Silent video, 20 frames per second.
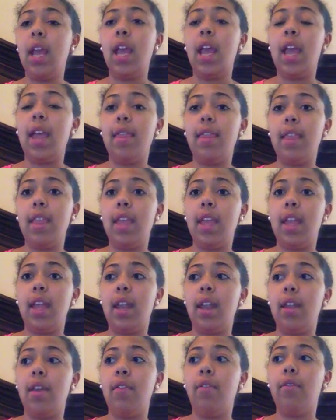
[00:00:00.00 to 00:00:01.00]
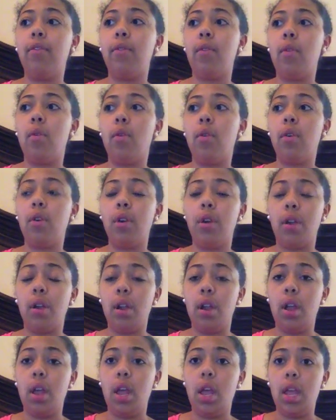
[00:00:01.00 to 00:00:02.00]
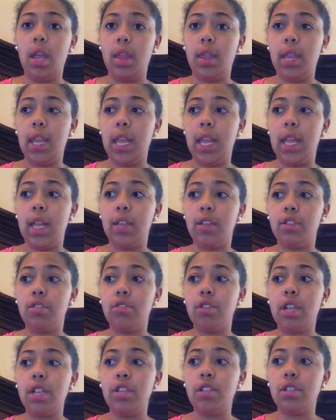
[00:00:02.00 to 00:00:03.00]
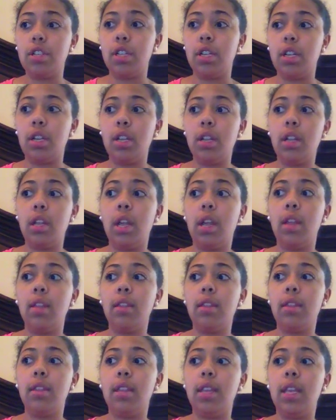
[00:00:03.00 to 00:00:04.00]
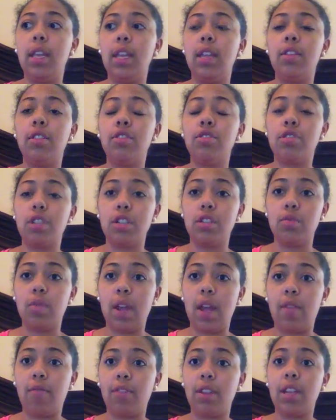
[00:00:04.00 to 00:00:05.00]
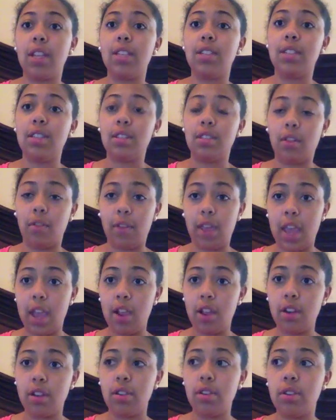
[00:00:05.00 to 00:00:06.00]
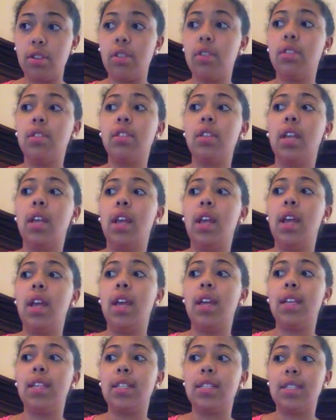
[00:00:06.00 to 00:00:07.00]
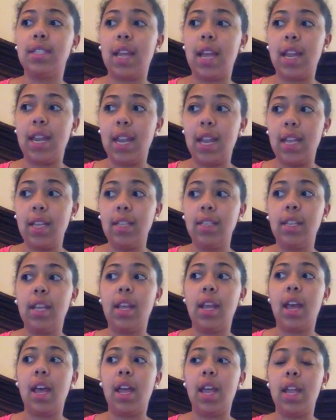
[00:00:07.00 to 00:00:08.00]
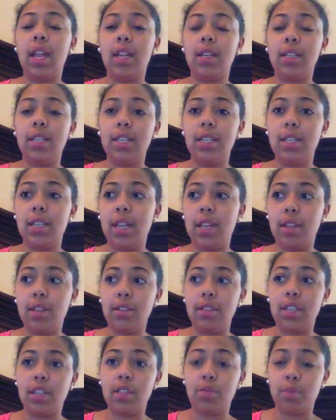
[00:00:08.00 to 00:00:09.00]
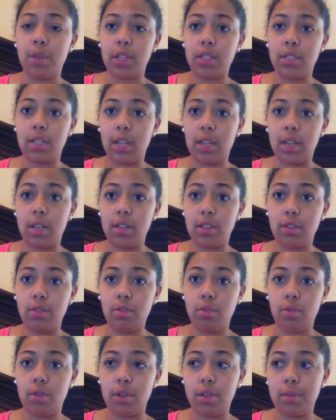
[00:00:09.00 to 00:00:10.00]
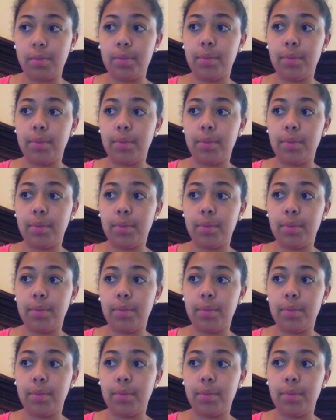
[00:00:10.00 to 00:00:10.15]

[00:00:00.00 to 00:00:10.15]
And then for the illustration would have to consist of characters, setting, and details expressed in the story.